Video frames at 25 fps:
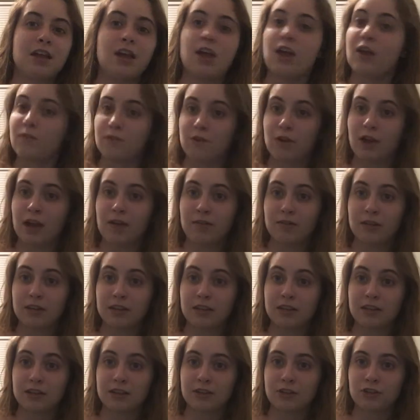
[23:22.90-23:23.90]
if you have
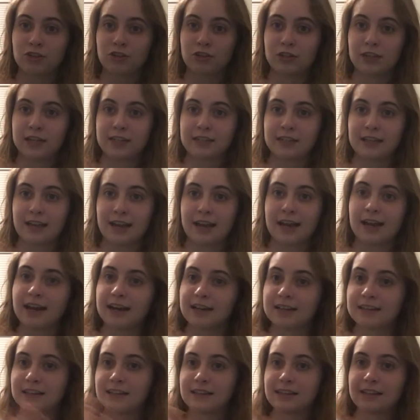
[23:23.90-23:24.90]
anything else you'd like to
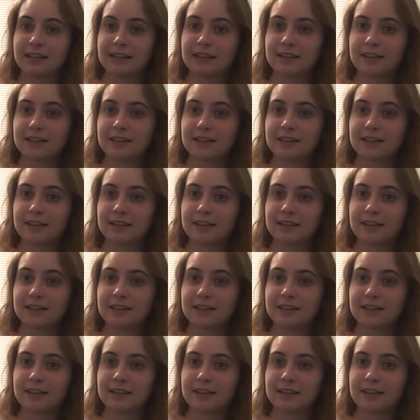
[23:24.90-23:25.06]
add, any,